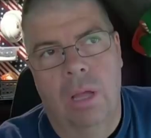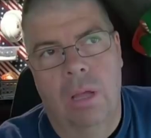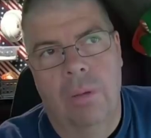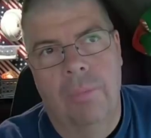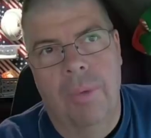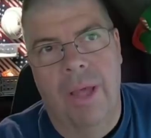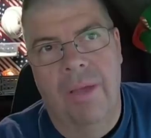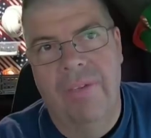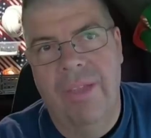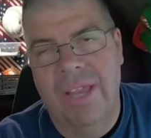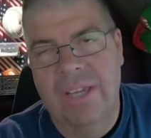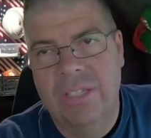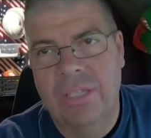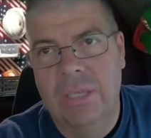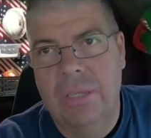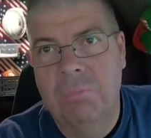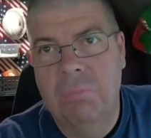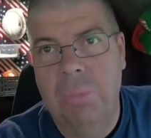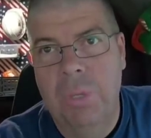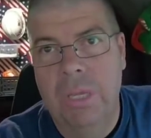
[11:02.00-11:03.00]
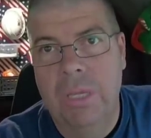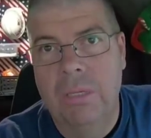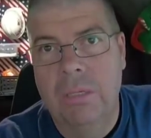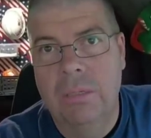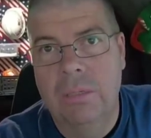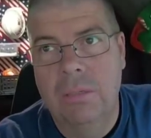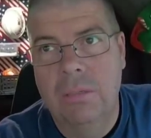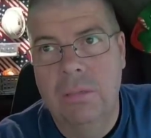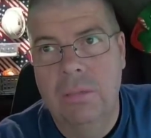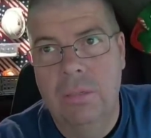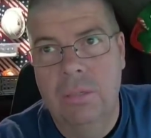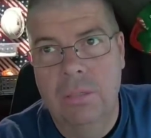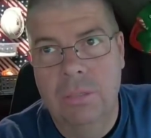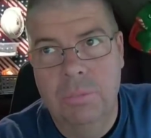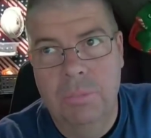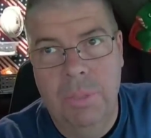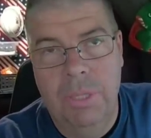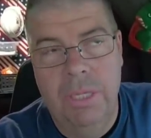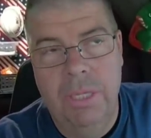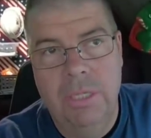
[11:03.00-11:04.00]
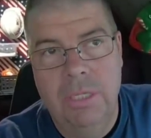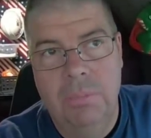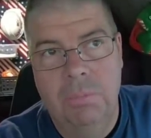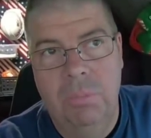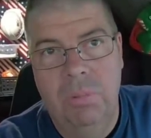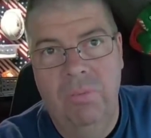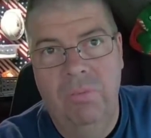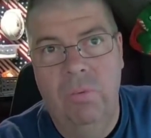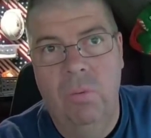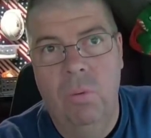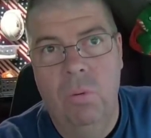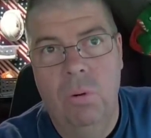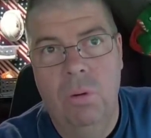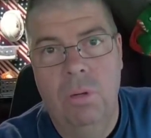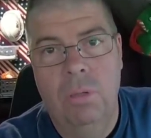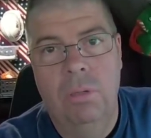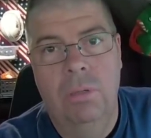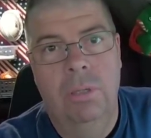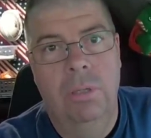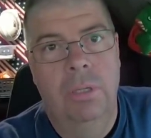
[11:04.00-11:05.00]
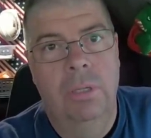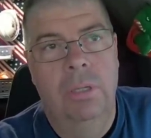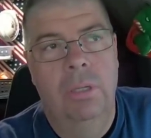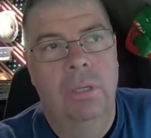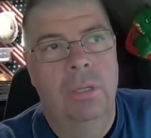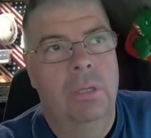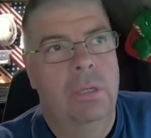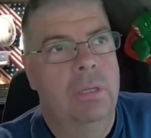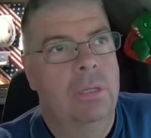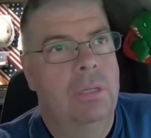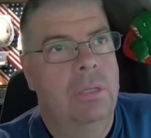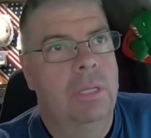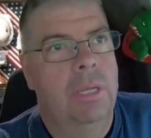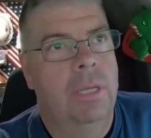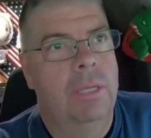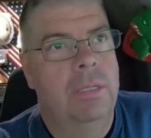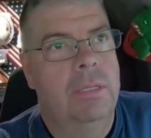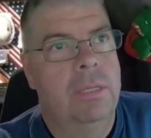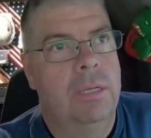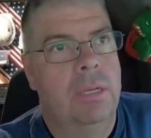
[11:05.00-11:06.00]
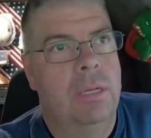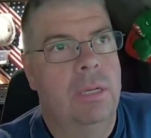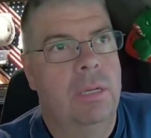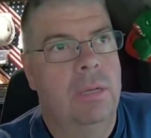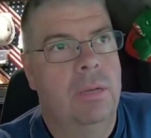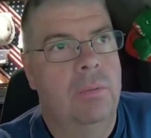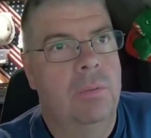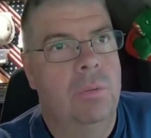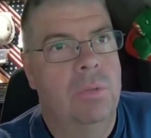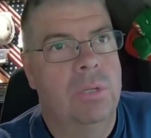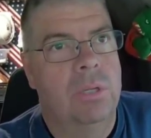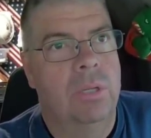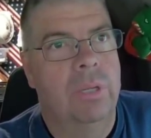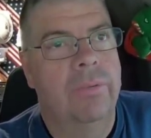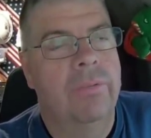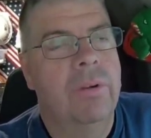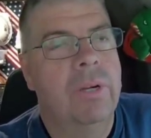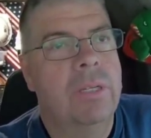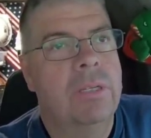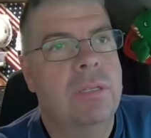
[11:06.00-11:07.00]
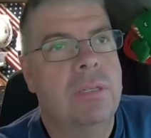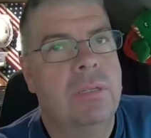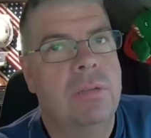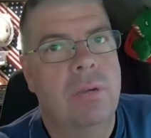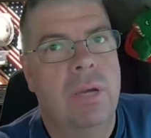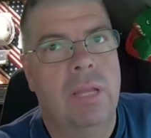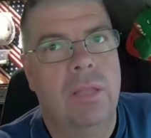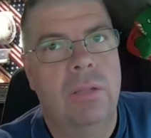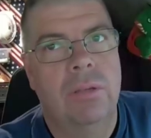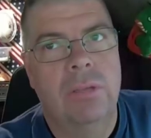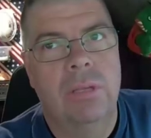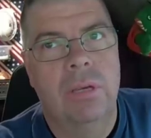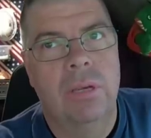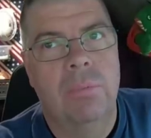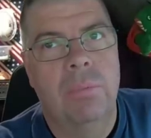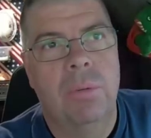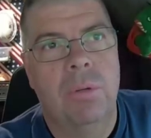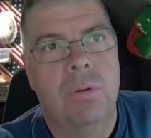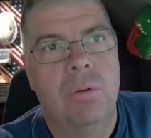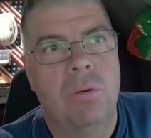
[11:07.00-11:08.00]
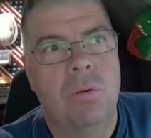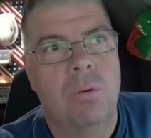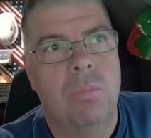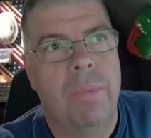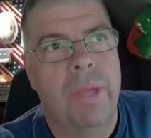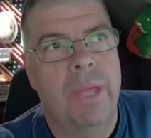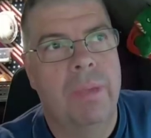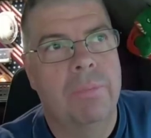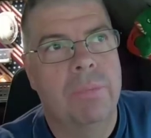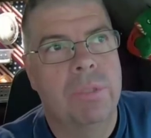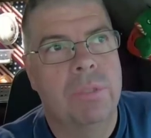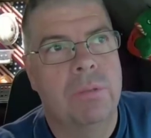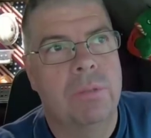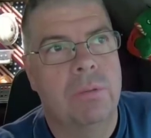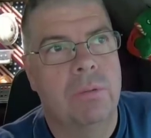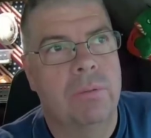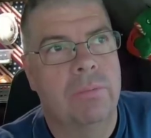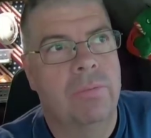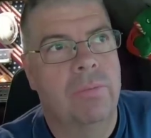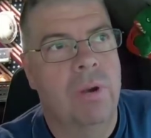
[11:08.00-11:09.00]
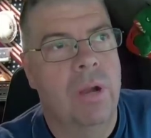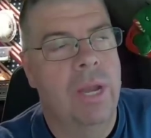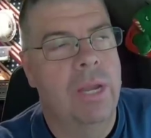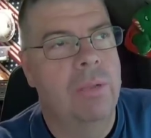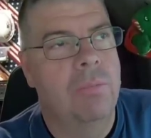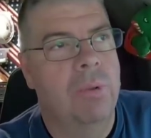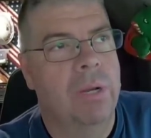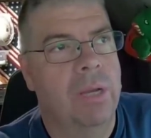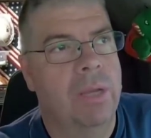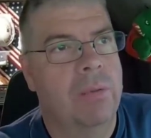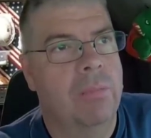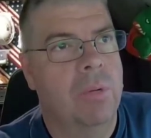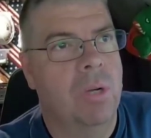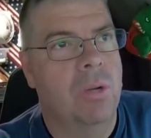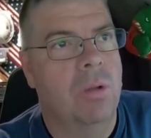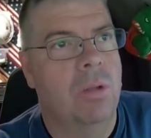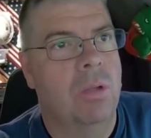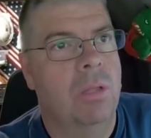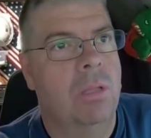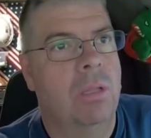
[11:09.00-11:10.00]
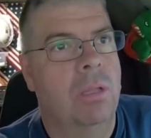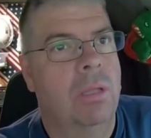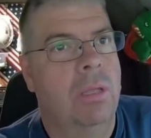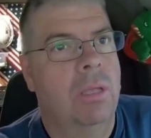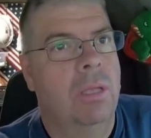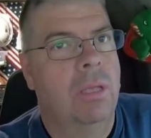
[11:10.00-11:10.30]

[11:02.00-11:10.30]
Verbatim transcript: Um, I've actually been to this place before that uh, we're delivering to. I looked it up on Google Maps on Friday when I gave him a call.